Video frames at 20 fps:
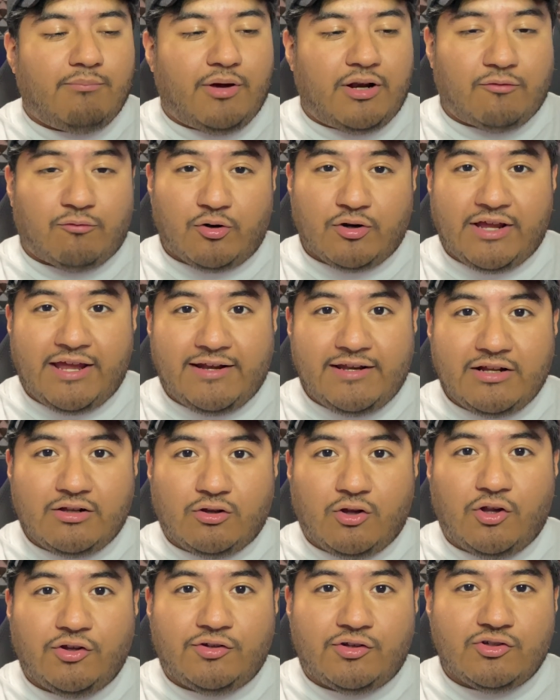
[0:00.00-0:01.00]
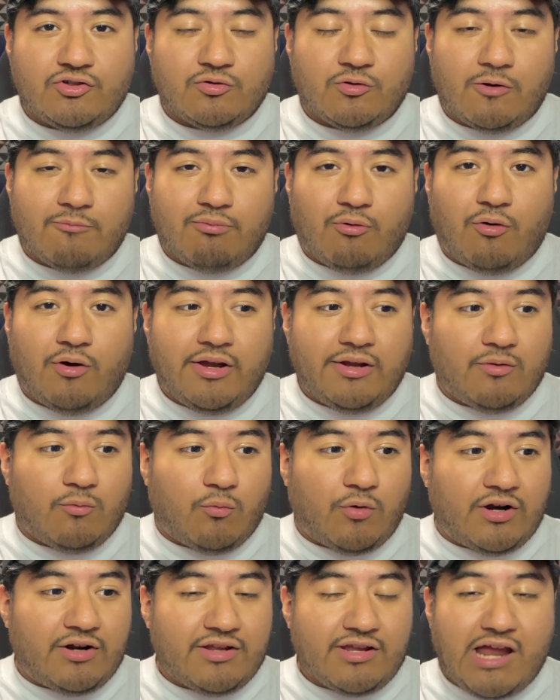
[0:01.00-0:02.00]
But if we're getting closer to a point
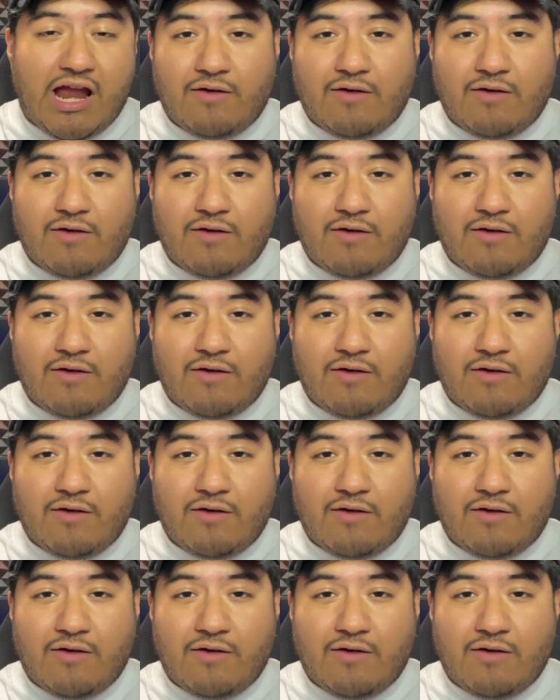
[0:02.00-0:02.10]
where the